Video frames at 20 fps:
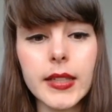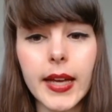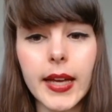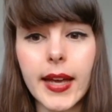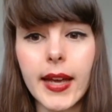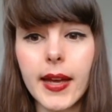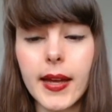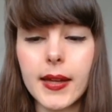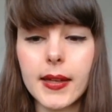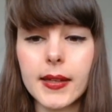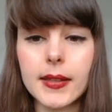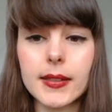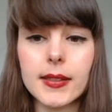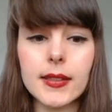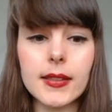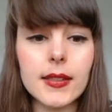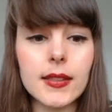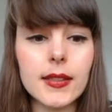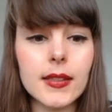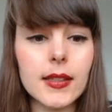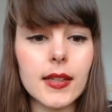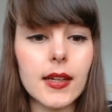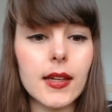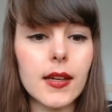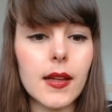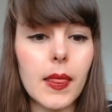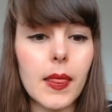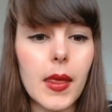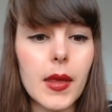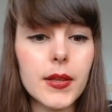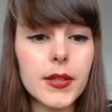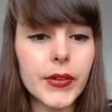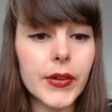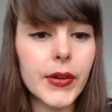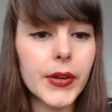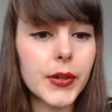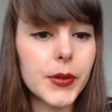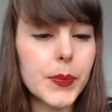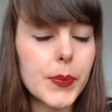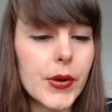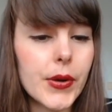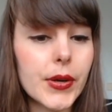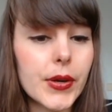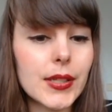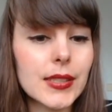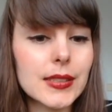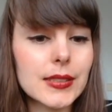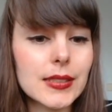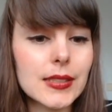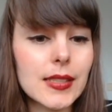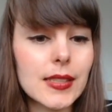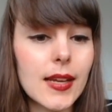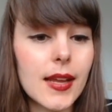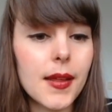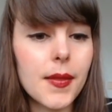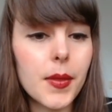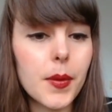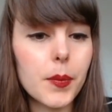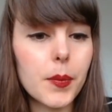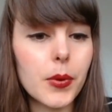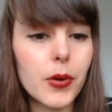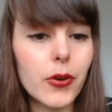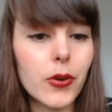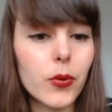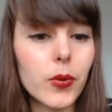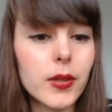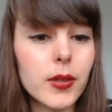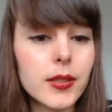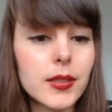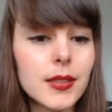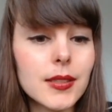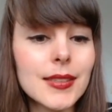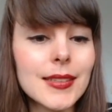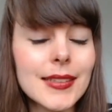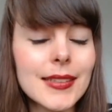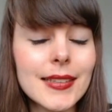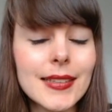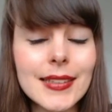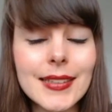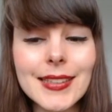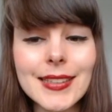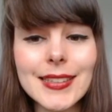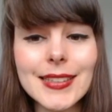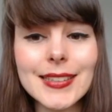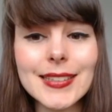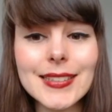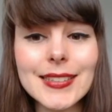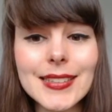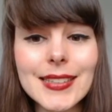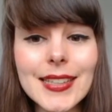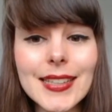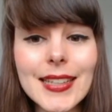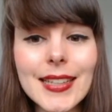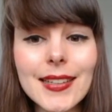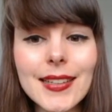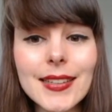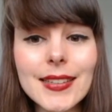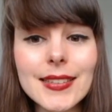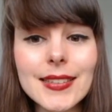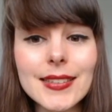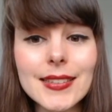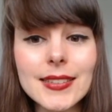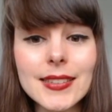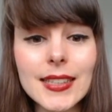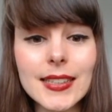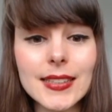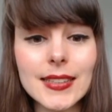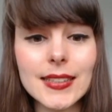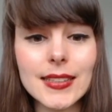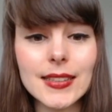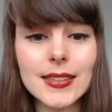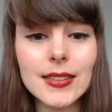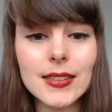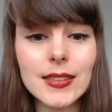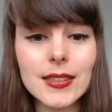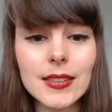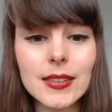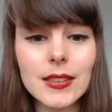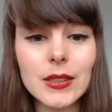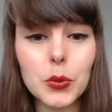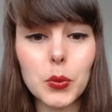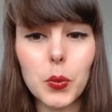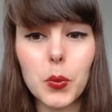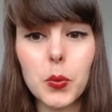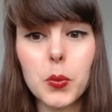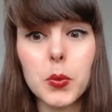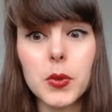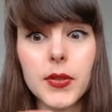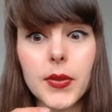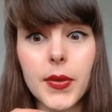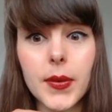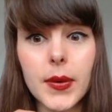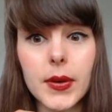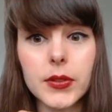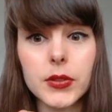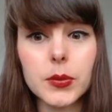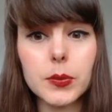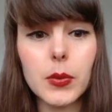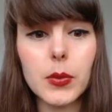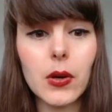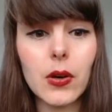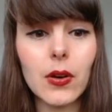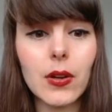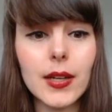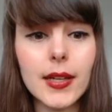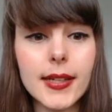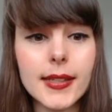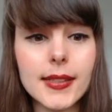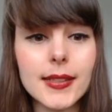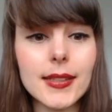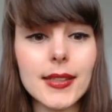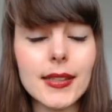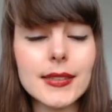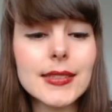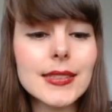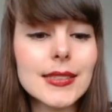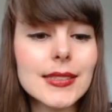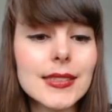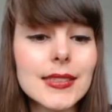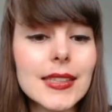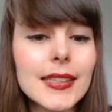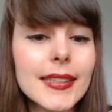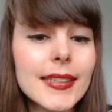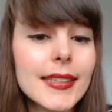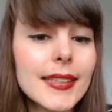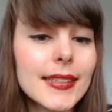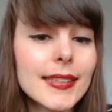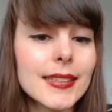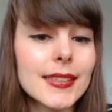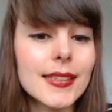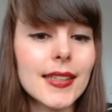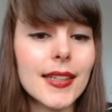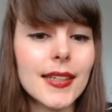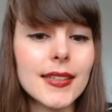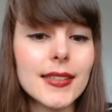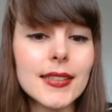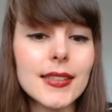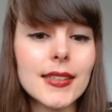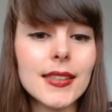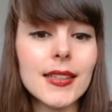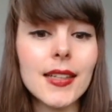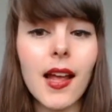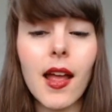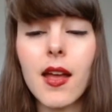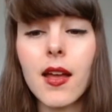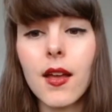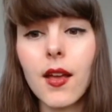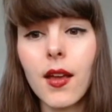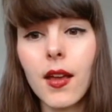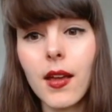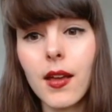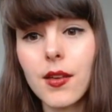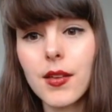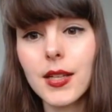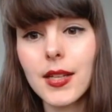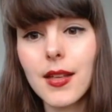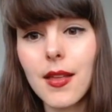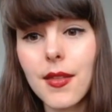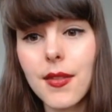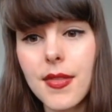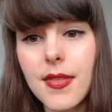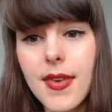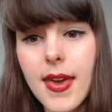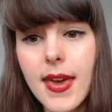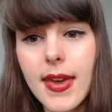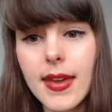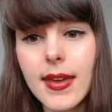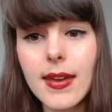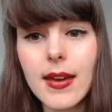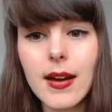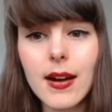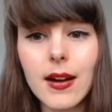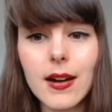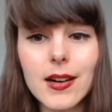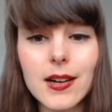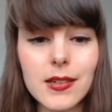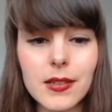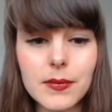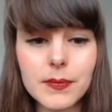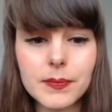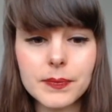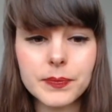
And the third person in the plural, sie sind. With a small letter, sie sind. They are.